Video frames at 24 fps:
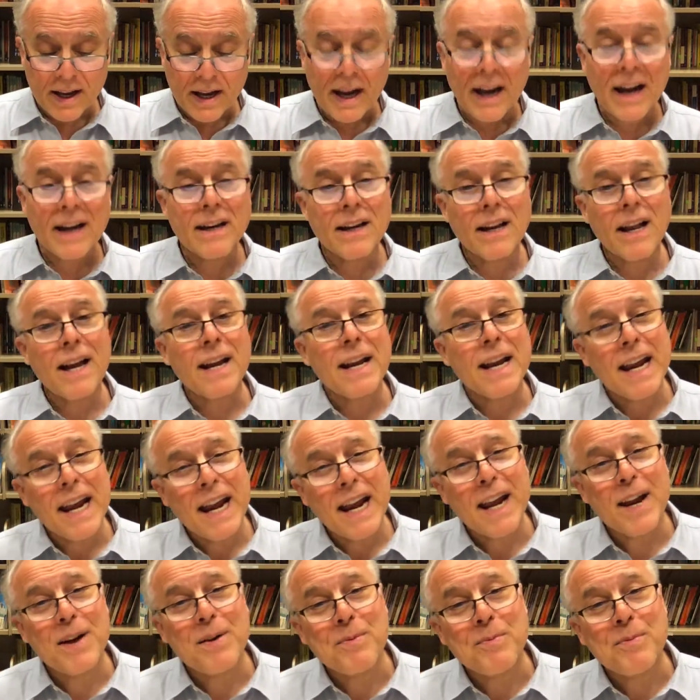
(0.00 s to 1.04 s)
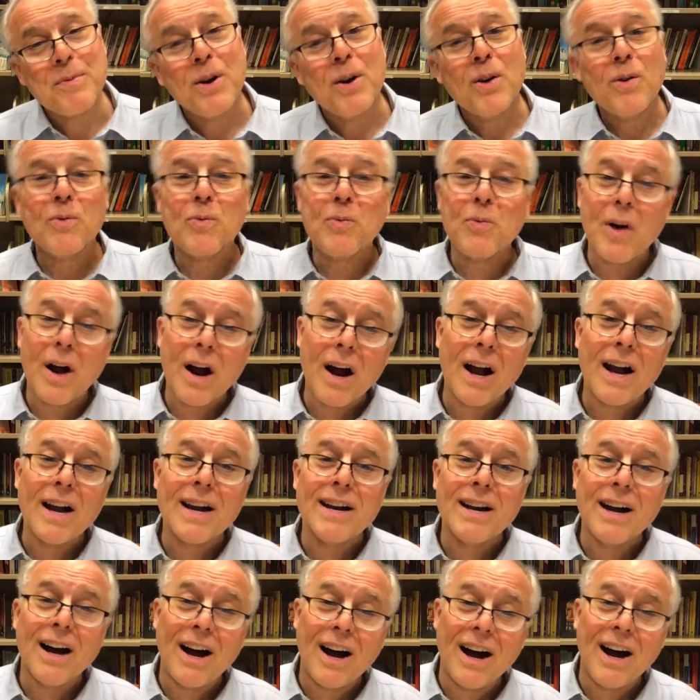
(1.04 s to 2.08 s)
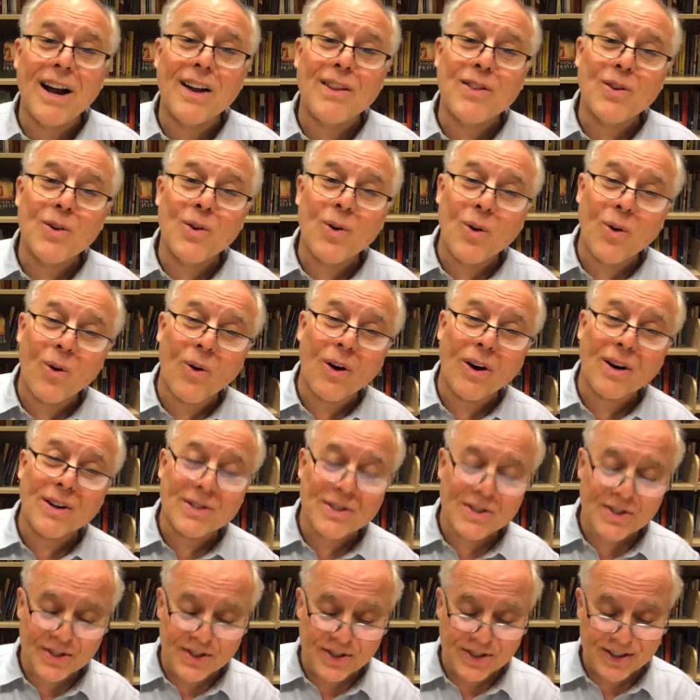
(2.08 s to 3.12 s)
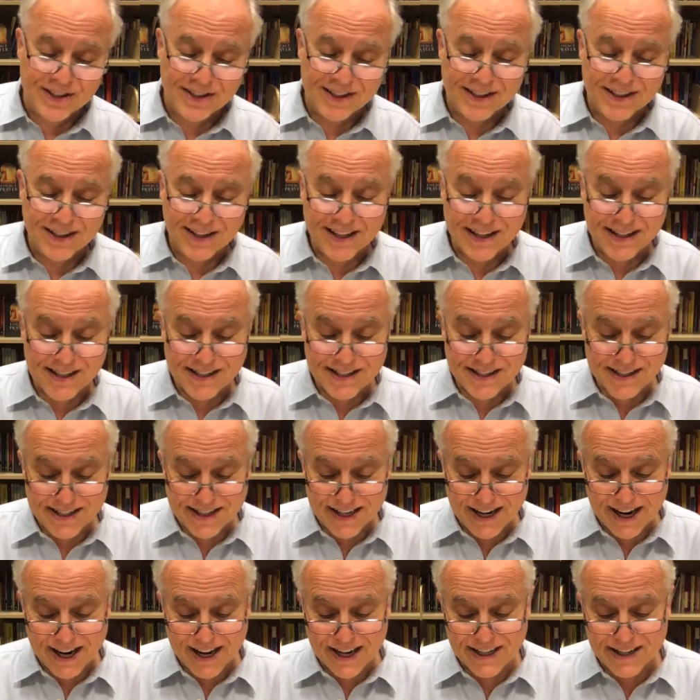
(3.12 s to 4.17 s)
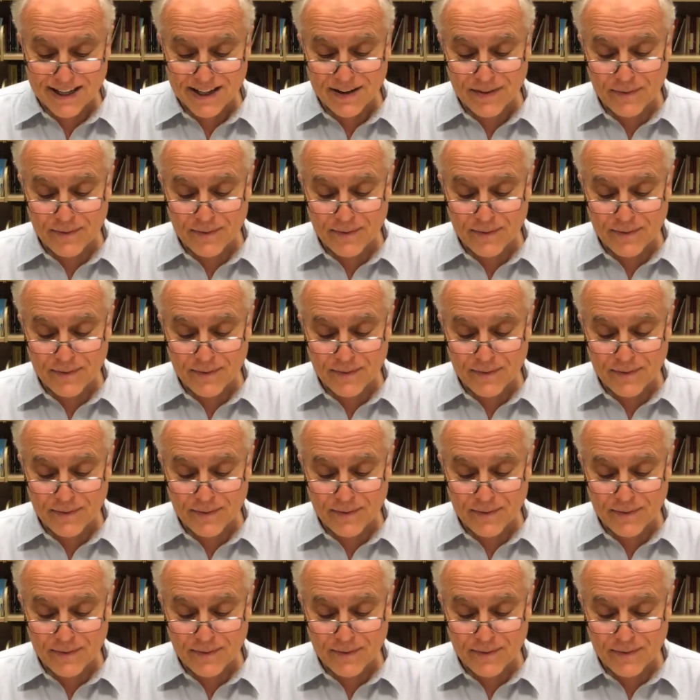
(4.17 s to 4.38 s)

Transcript: and let him ride on the horse instead.